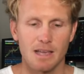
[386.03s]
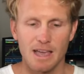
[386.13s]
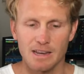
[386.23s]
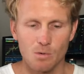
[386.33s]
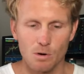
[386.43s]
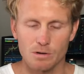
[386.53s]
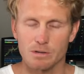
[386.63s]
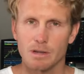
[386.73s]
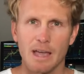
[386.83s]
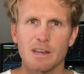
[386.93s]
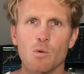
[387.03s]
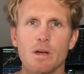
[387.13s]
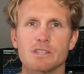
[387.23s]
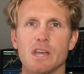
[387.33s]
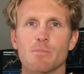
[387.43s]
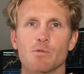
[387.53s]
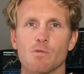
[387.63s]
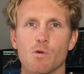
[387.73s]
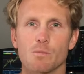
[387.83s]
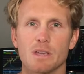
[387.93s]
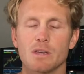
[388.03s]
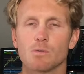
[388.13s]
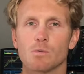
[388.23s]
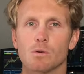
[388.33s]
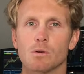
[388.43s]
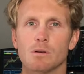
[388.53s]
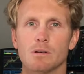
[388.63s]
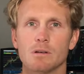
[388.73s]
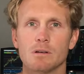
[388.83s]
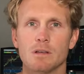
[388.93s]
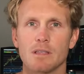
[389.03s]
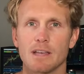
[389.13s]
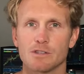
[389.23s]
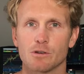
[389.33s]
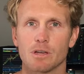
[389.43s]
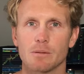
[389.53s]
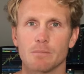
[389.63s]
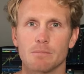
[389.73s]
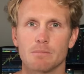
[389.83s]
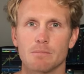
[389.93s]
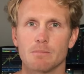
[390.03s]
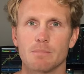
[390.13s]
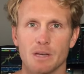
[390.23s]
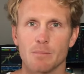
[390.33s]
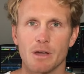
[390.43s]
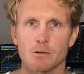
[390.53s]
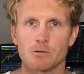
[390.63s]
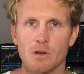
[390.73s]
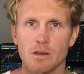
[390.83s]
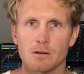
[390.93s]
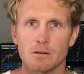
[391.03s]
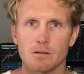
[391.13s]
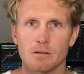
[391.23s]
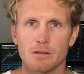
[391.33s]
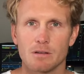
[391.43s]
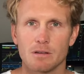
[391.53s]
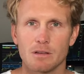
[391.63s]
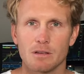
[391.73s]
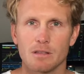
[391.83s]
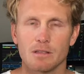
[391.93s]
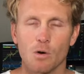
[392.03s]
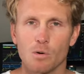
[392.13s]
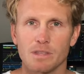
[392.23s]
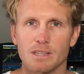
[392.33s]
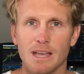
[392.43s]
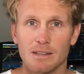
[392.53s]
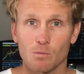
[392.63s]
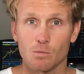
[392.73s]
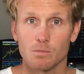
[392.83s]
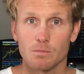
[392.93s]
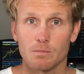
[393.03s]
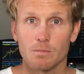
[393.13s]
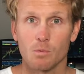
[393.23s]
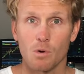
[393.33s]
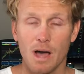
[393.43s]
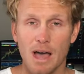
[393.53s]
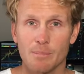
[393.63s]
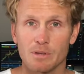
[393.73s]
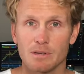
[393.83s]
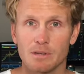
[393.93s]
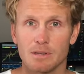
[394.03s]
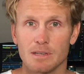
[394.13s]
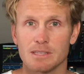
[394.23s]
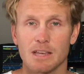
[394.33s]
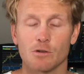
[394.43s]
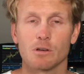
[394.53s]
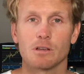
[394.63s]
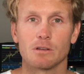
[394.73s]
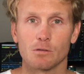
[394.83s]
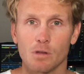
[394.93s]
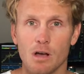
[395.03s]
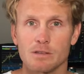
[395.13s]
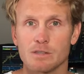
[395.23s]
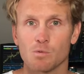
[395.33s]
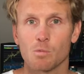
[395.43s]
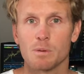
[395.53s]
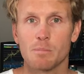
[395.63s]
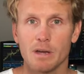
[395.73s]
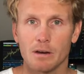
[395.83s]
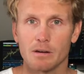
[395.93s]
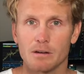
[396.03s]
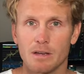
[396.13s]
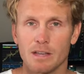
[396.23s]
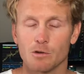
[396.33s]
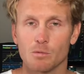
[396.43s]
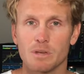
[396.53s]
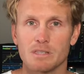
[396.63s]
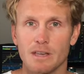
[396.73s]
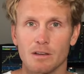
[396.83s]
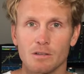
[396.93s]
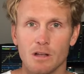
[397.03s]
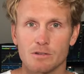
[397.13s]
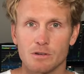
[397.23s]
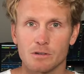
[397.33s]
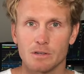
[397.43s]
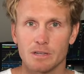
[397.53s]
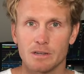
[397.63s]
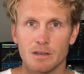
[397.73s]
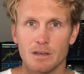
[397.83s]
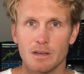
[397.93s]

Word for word: anywhere, any way, shape, or form equal that you're going to be a better trader. The only thing that will, will happen is that your, your losses will be bigger and you'll be psychologically